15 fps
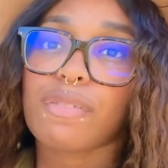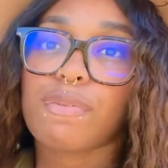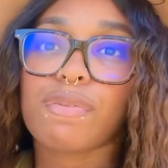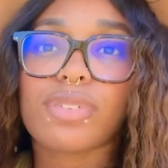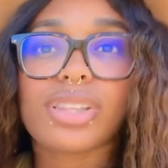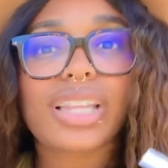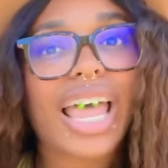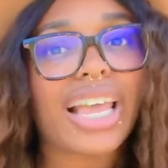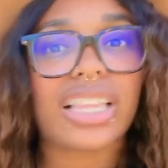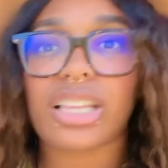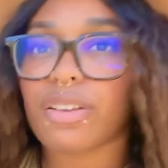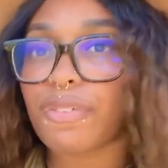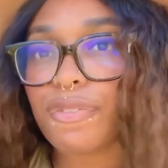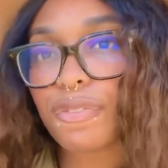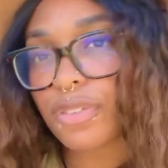lightly
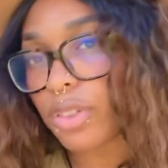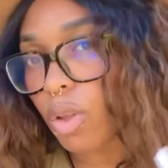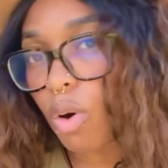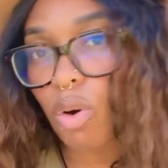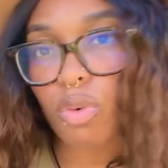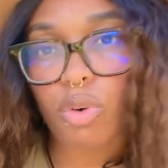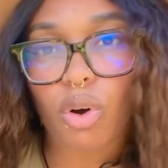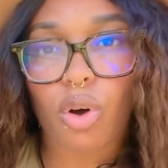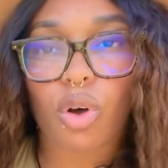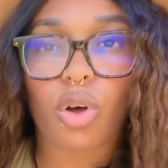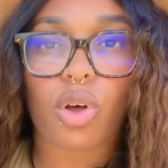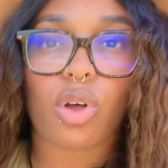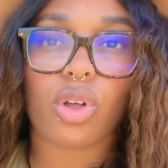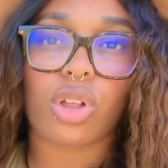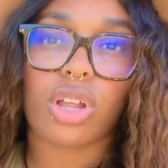
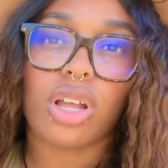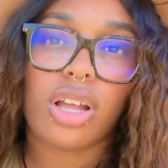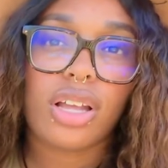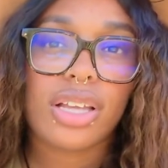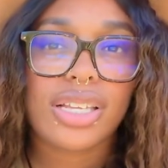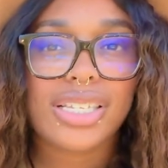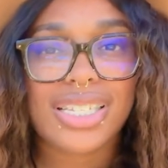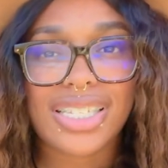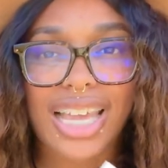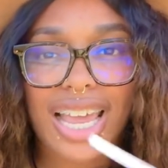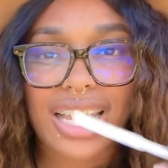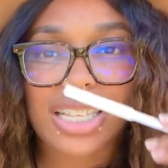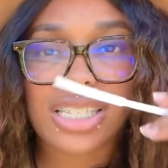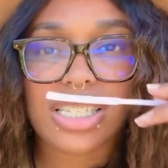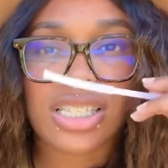floral
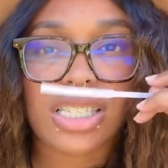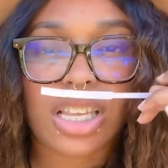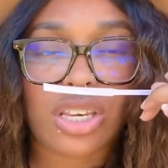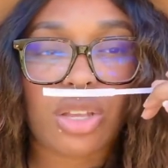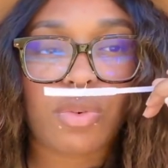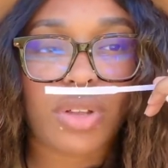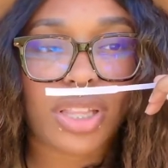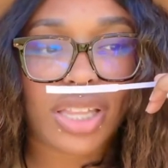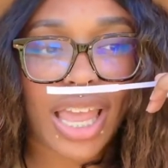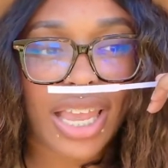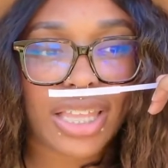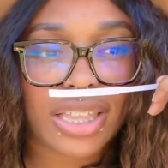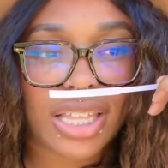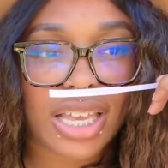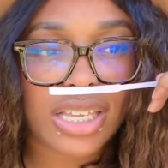scents, then you would like
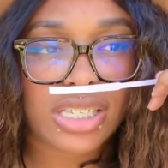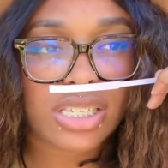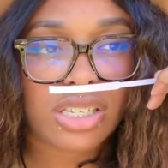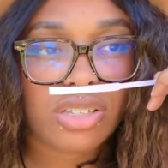this.